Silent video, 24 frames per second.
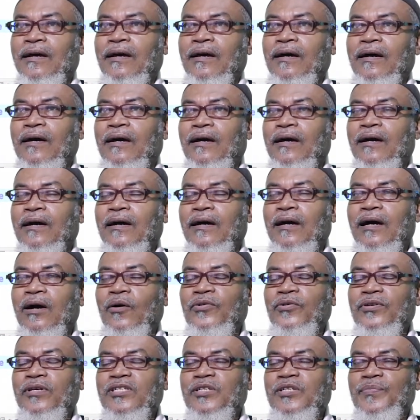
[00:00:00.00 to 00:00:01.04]
how
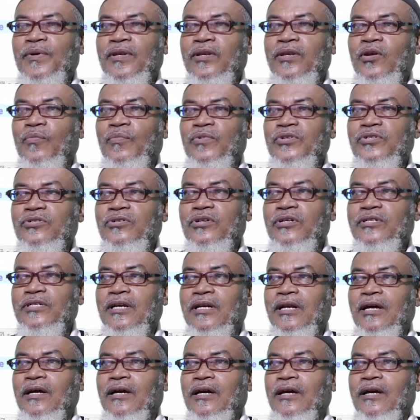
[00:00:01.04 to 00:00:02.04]
it has been demonstrated.